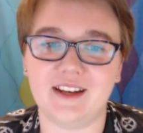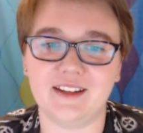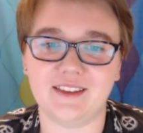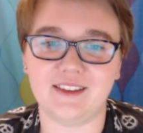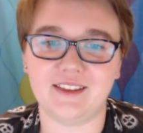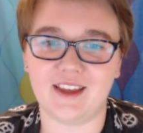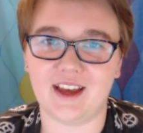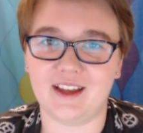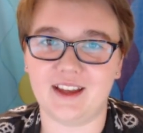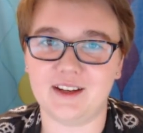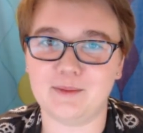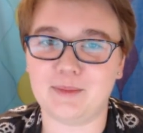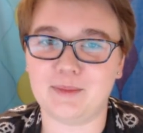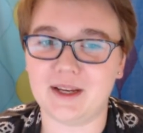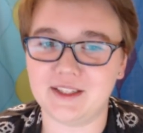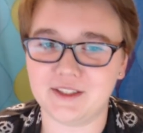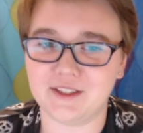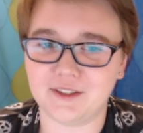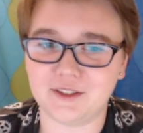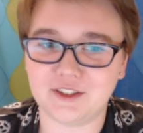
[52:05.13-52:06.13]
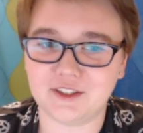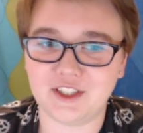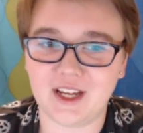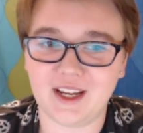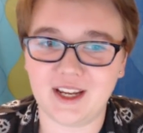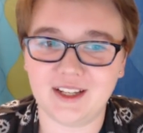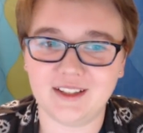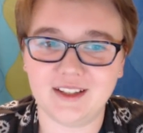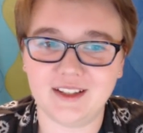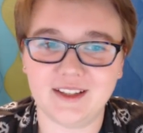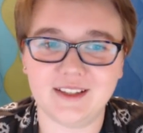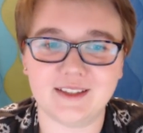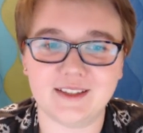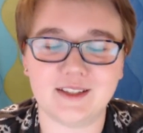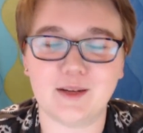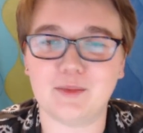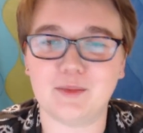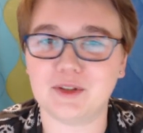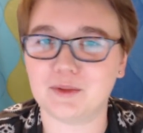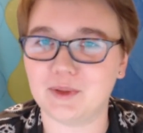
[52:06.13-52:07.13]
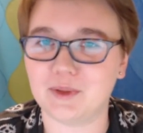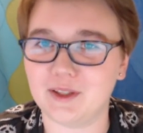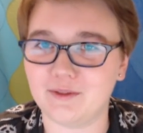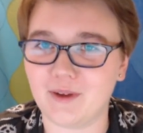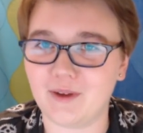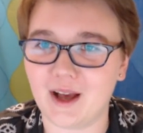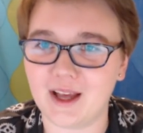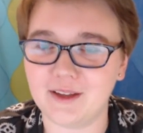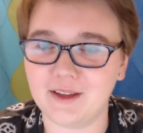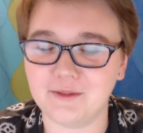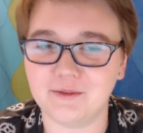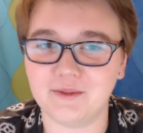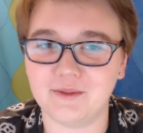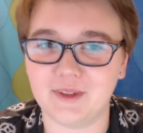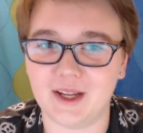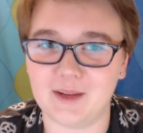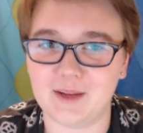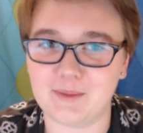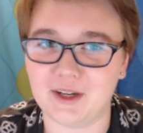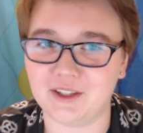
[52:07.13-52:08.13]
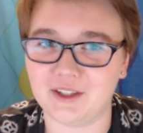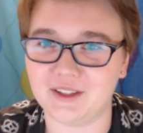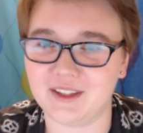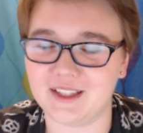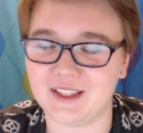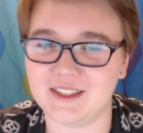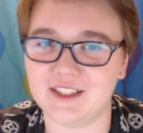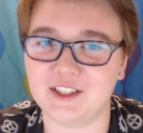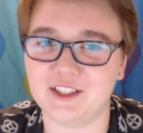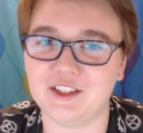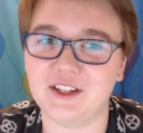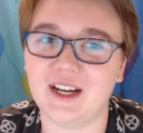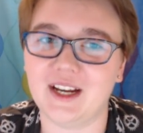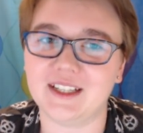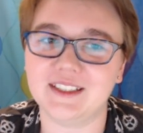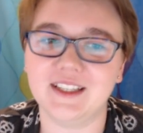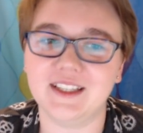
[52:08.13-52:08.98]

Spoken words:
that bicycle chain is number 25. Apparently that's incorrect.